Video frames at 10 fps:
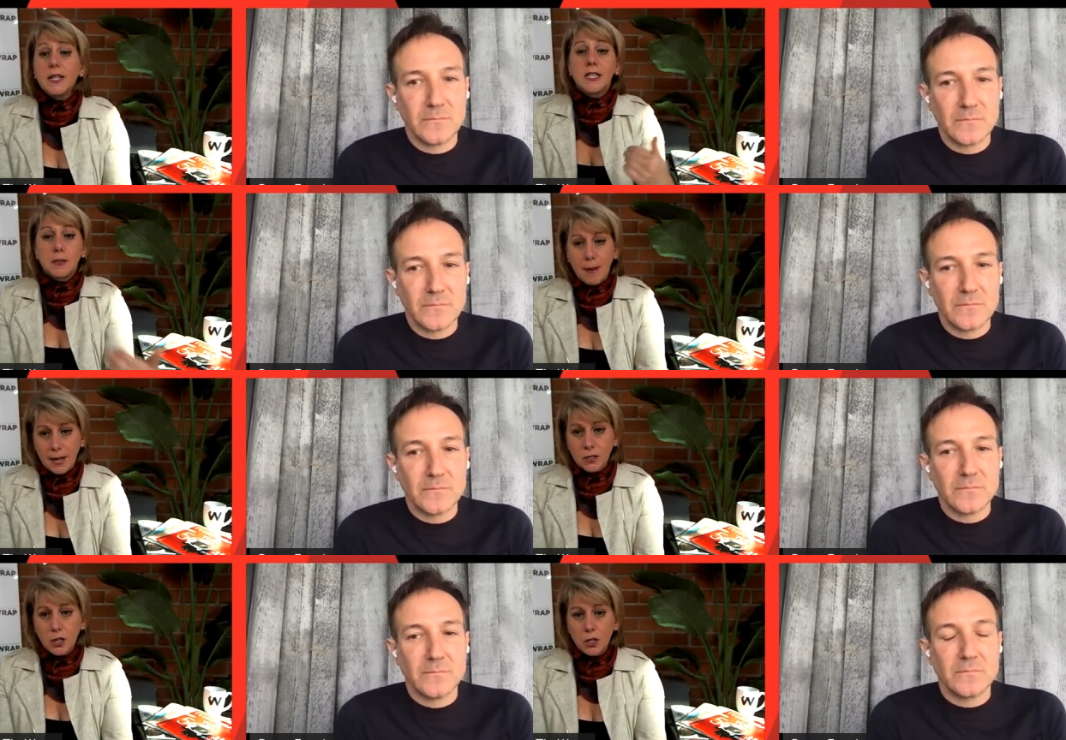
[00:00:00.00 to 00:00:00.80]
Speaker 1: didn't
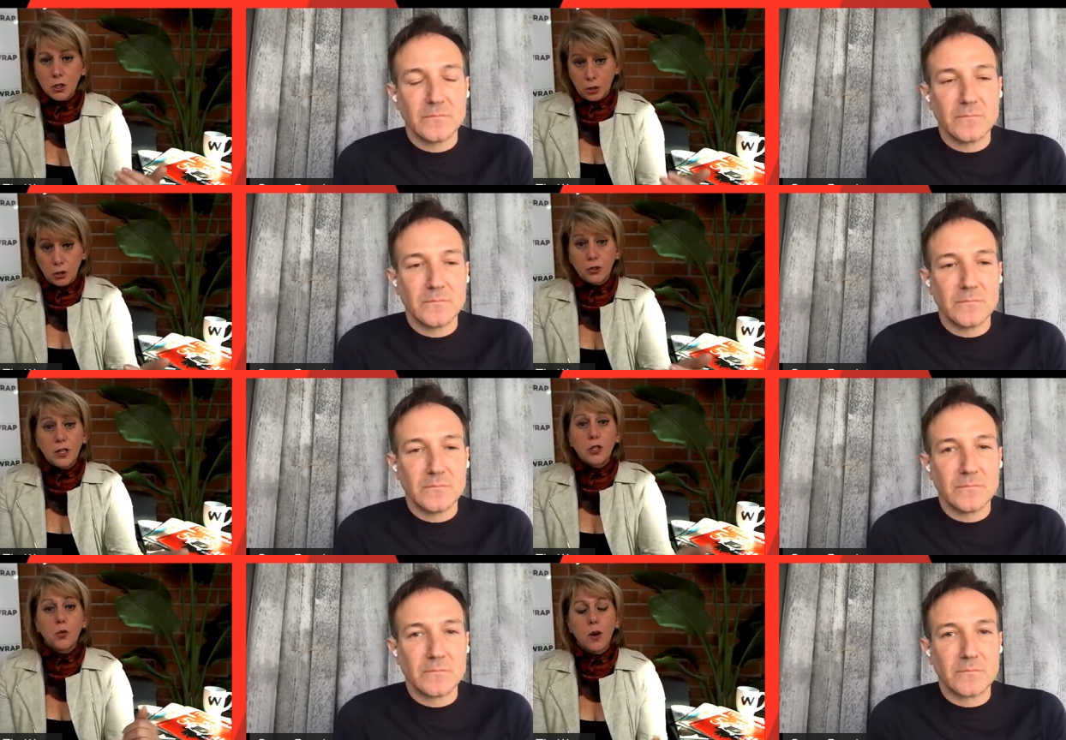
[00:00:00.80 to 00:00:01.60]
expect to learn
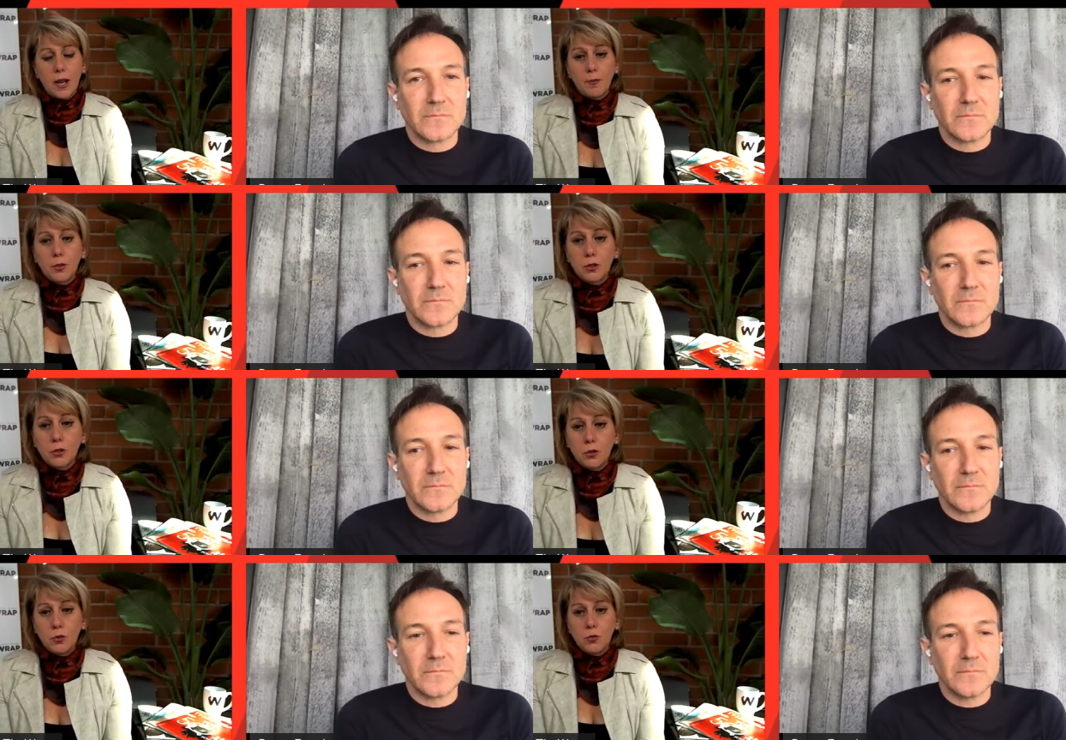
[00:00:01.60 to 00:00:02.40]
that you were able
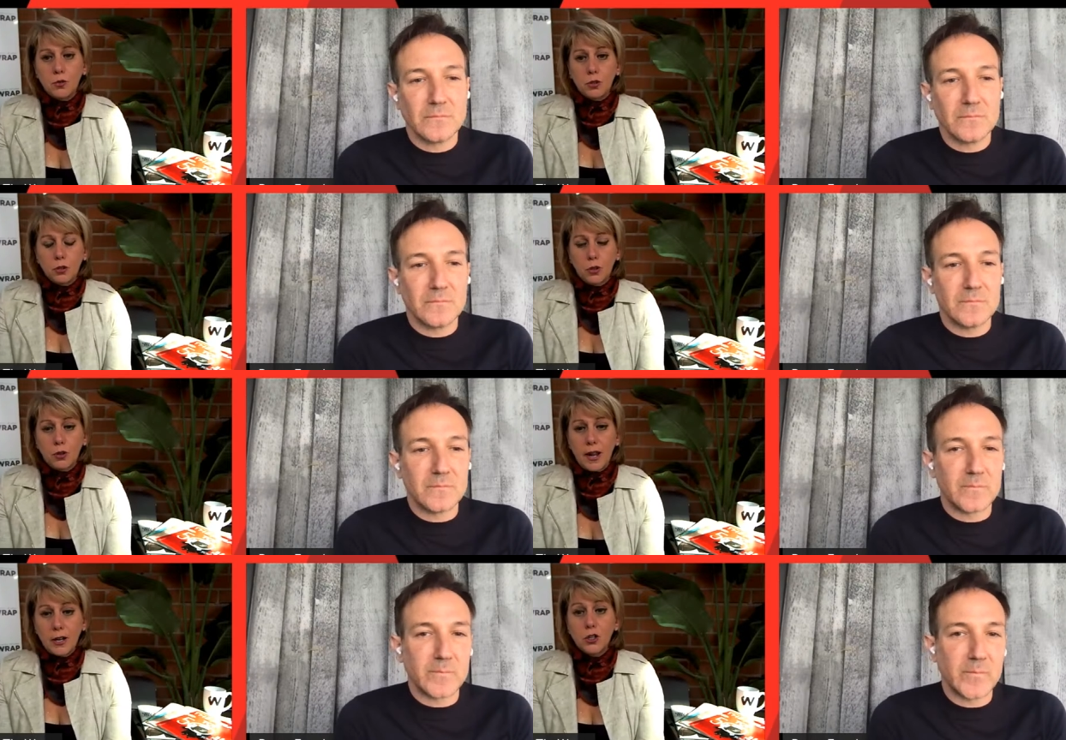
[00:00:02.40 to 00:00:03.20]
to to
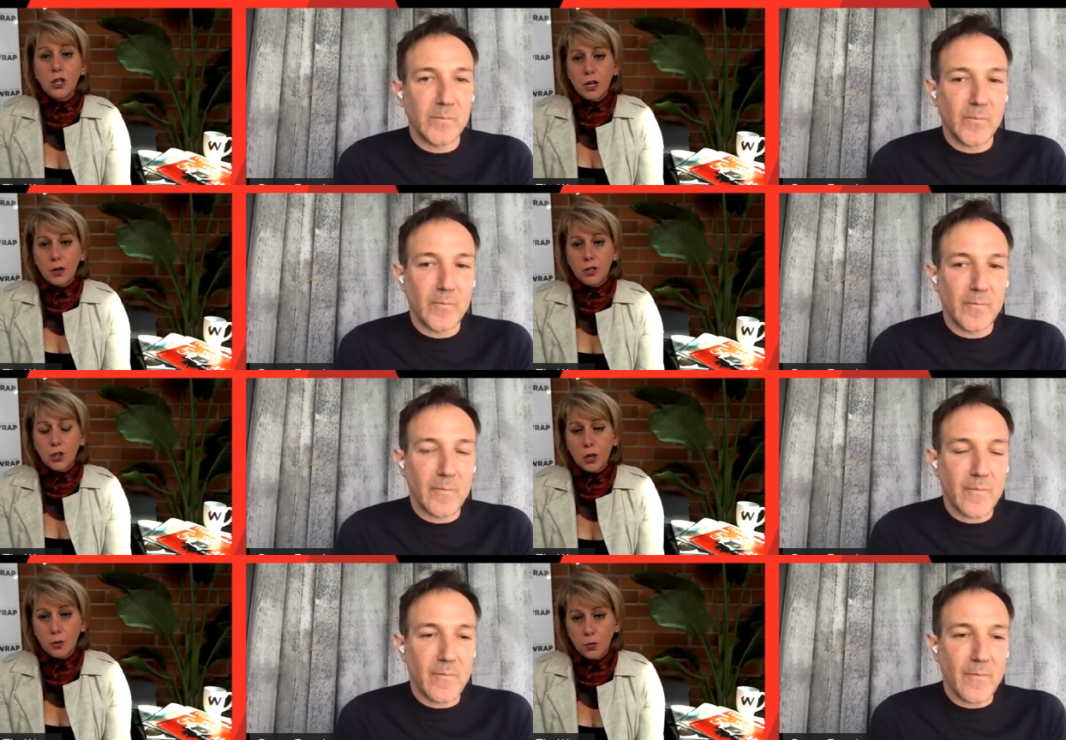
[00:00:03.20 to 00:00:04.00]
learn and share
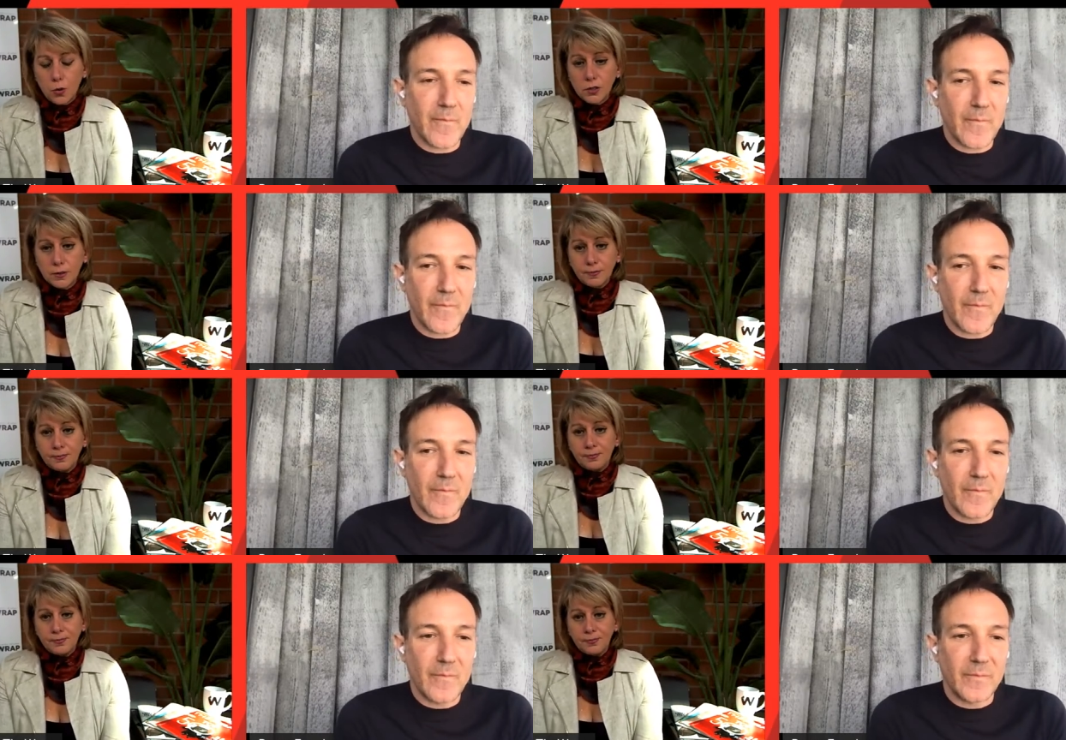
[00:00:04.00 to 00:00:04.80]
share with the world.
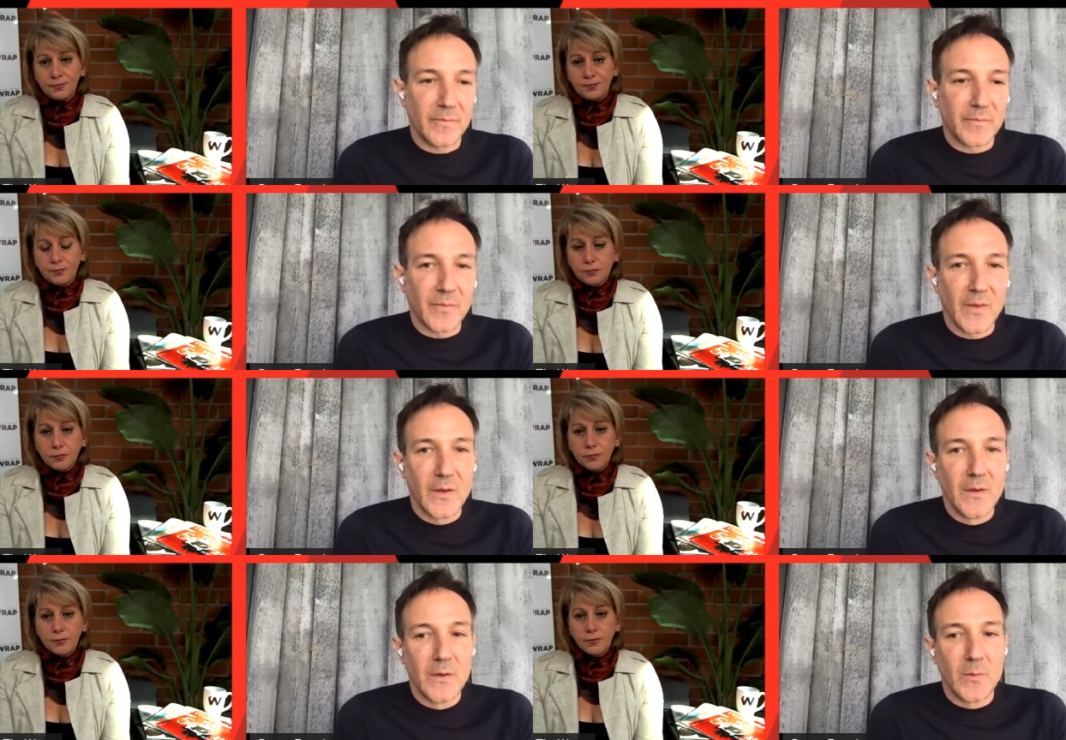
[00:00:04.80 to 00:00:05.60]

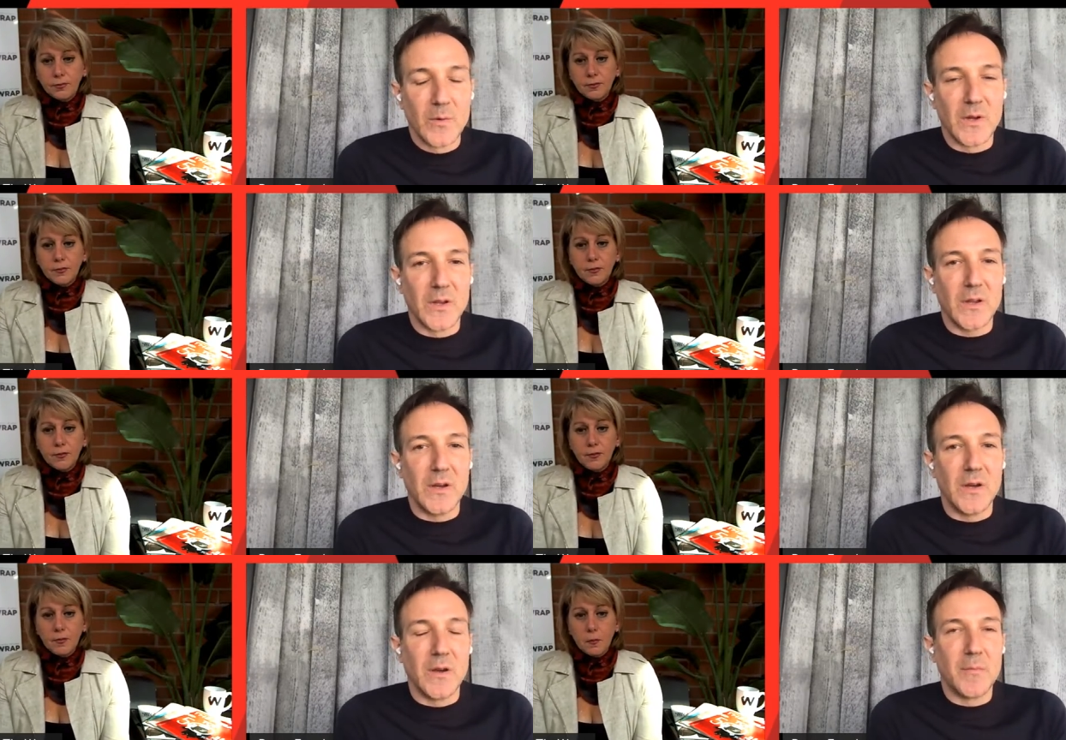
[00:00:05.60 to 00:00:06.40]
Speaker 2: Well,
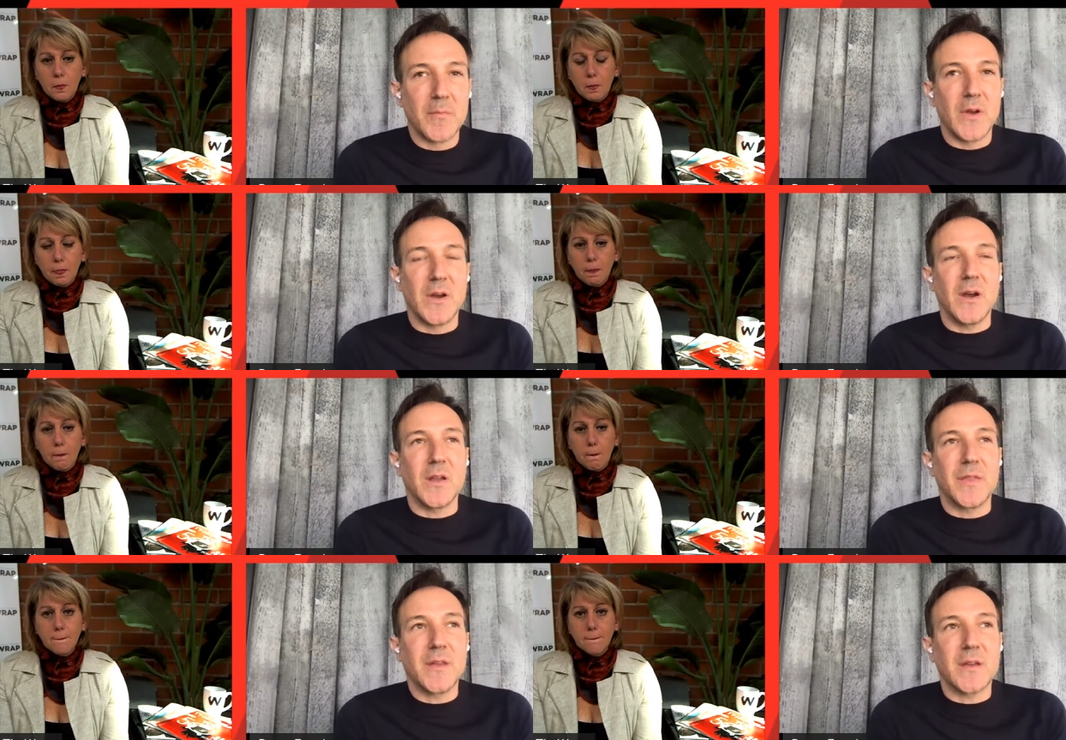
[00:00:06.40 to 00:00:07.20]
um, I, I,
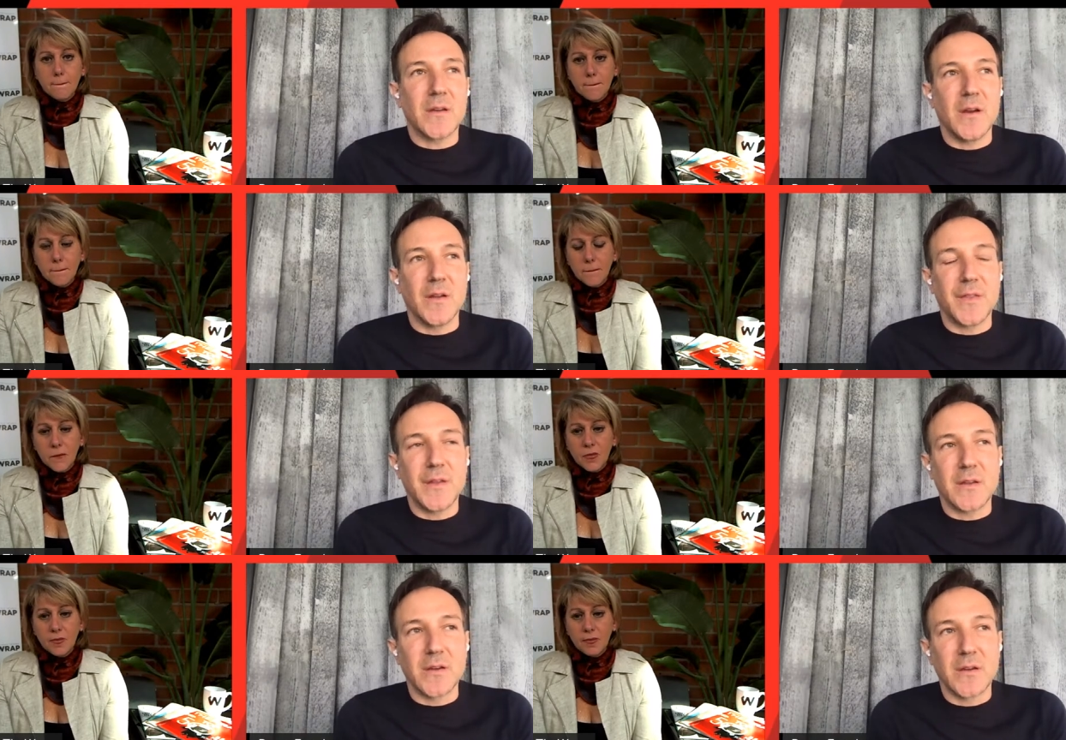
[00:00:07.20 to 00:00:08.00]
think I
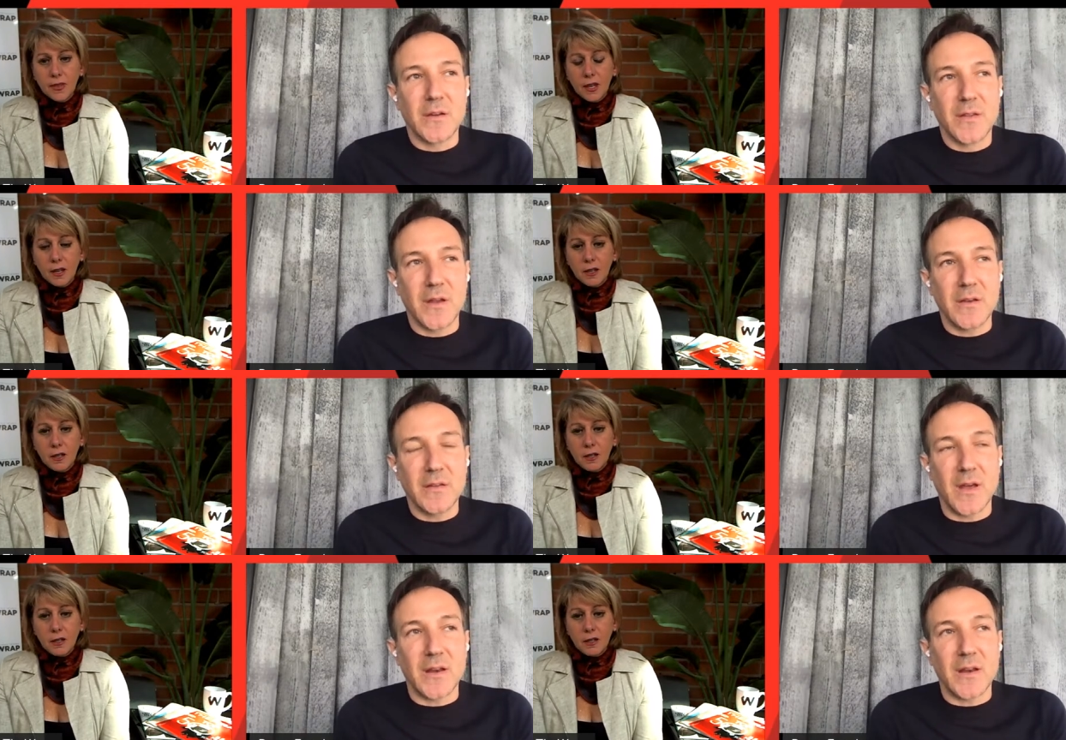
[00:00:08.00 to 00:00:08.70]
think uh, that